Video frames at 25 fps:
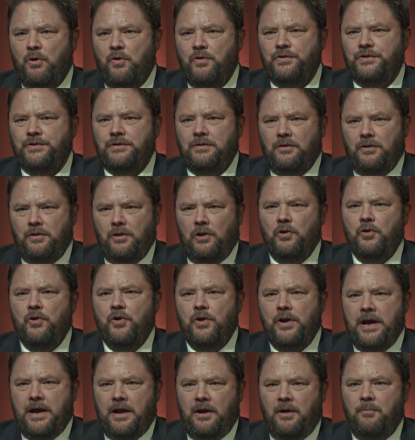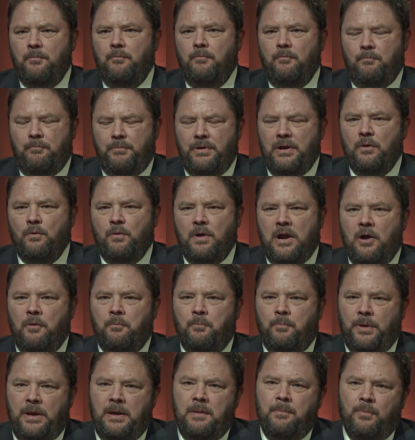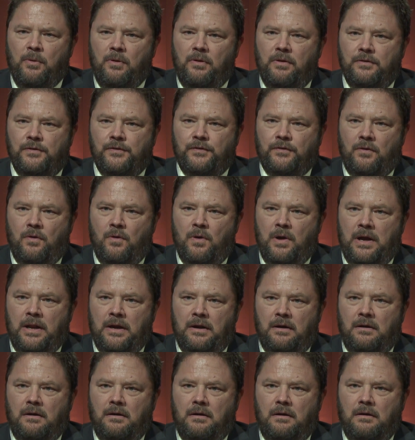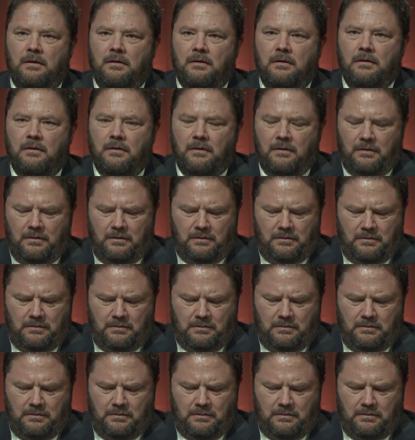first learn how yeah, to be around people and so Yeah, on. that's right. And uh,